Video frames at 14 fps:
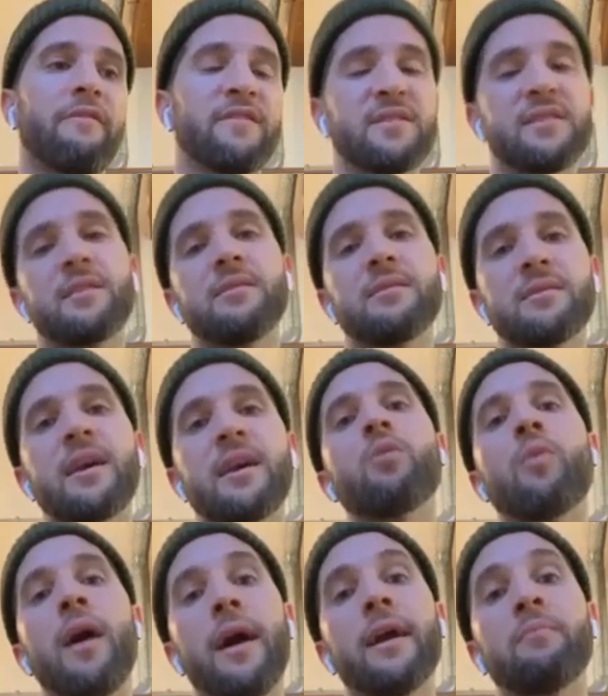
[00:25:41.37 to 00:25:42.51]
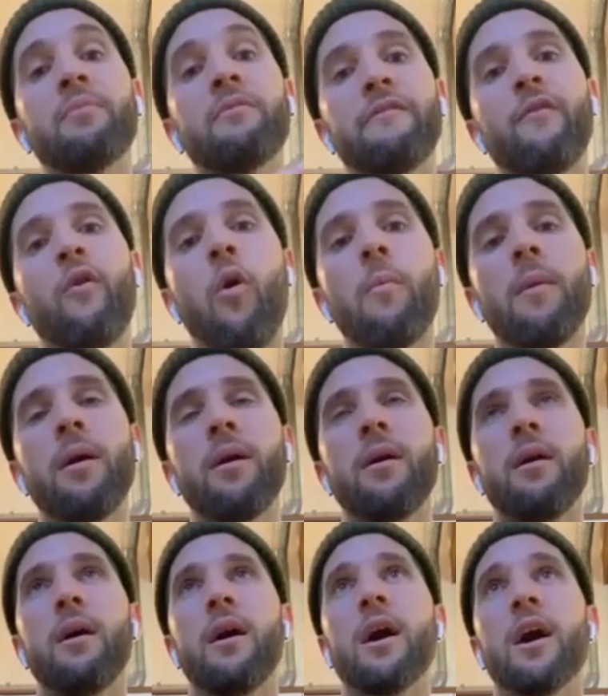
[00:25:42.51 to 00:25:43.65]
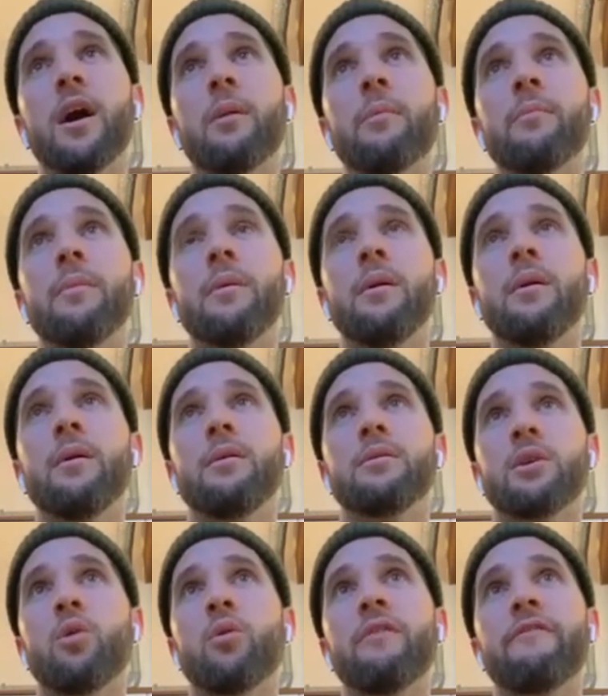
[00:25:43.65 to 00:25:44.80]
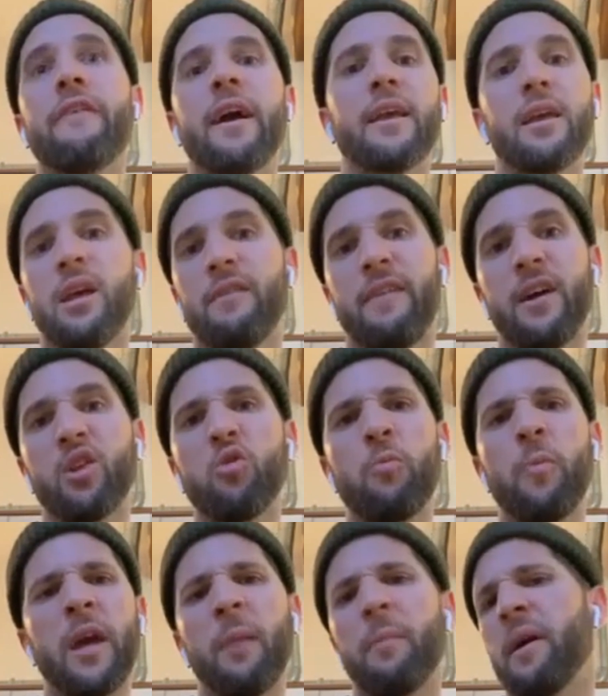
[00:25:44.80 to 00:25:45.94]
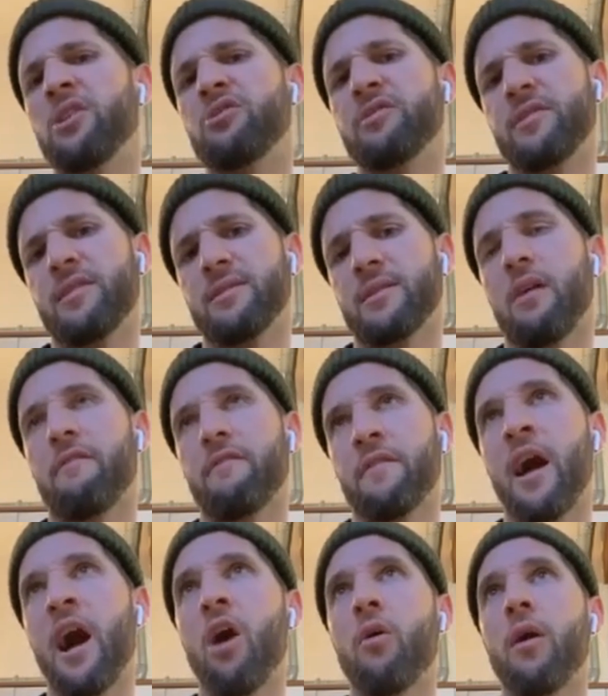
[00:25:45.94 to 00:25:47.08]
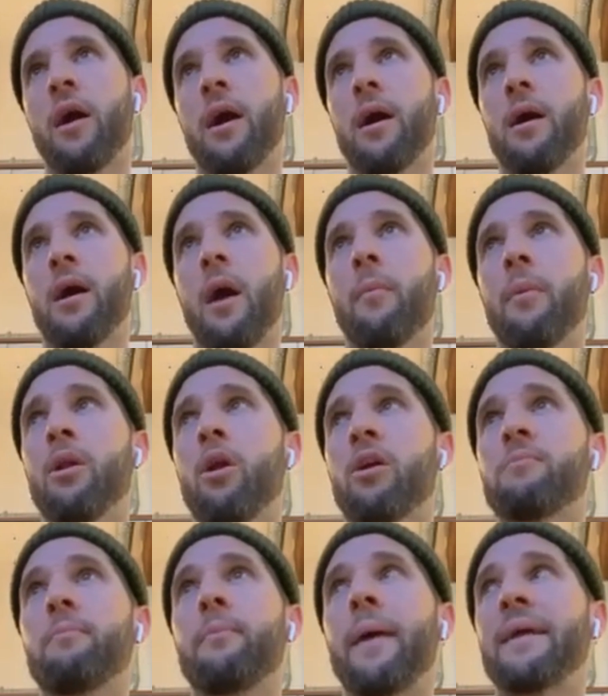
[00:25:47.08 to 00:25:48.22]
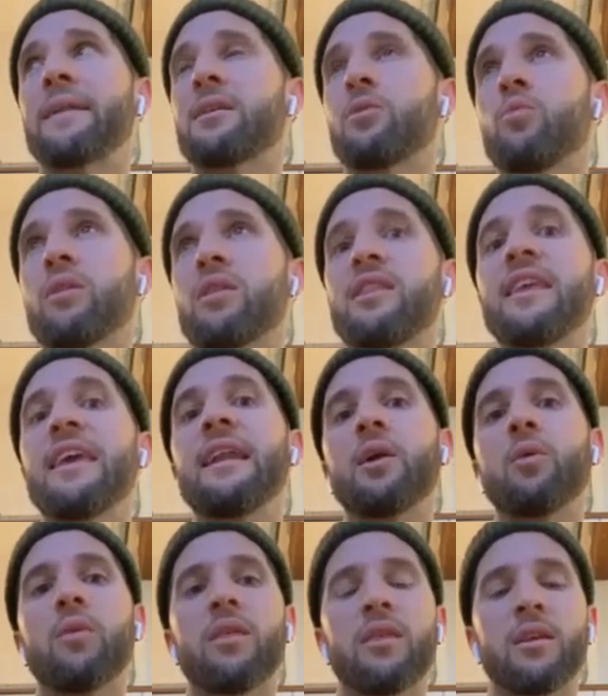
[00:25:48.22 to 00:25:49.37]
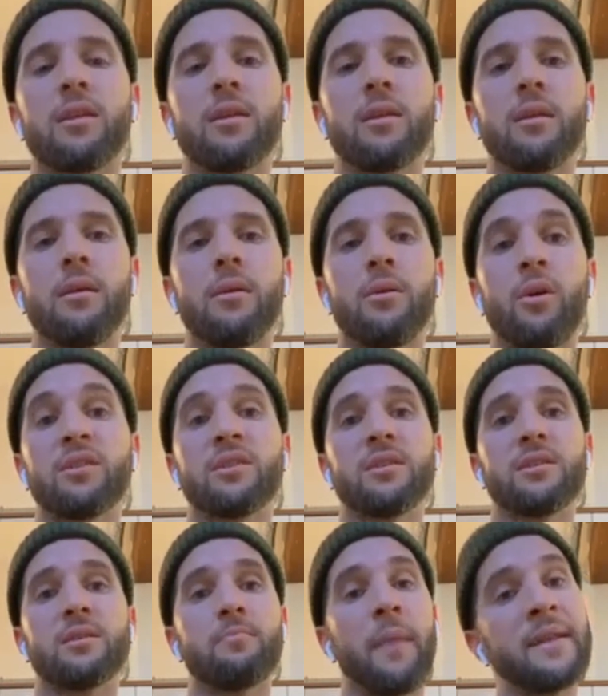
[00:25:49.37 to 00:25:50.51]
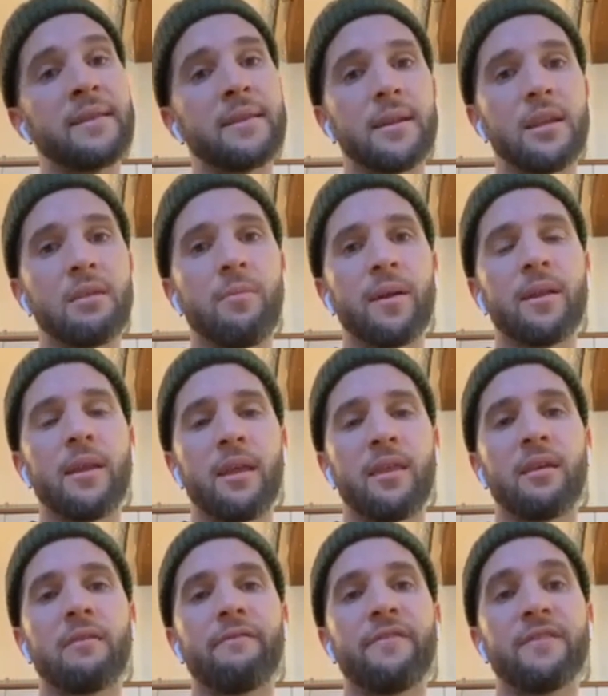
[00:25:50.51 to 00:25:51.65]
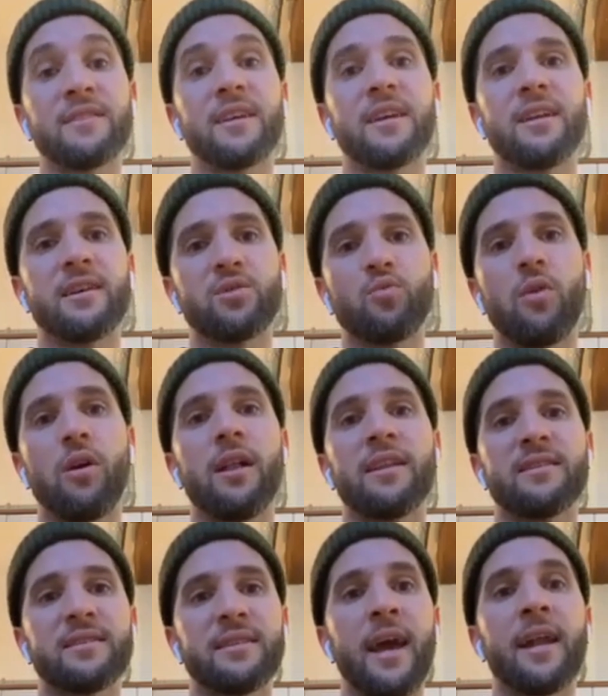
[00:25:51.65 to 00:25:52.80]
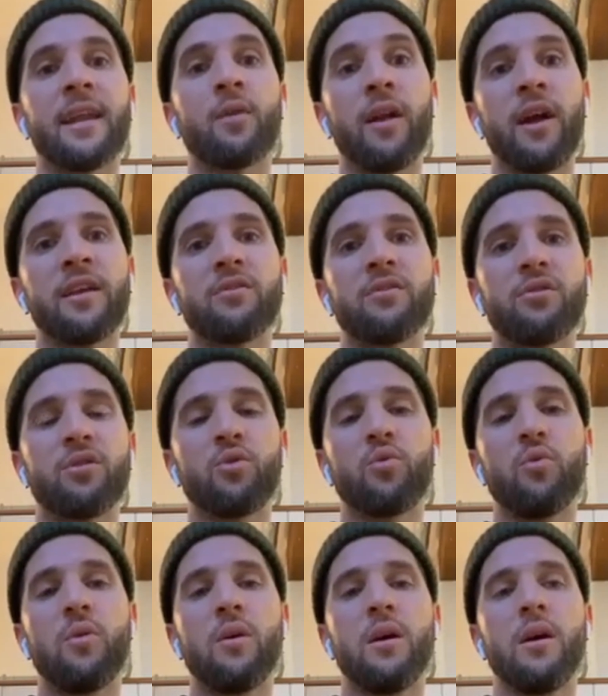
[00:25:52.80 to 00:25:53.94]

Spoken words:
physical state where I can perform. So if I do pick up injuries and stuff now, I'm a lot better with dealing with it, not just mentally, but I think physically as well, understanding what I need to do.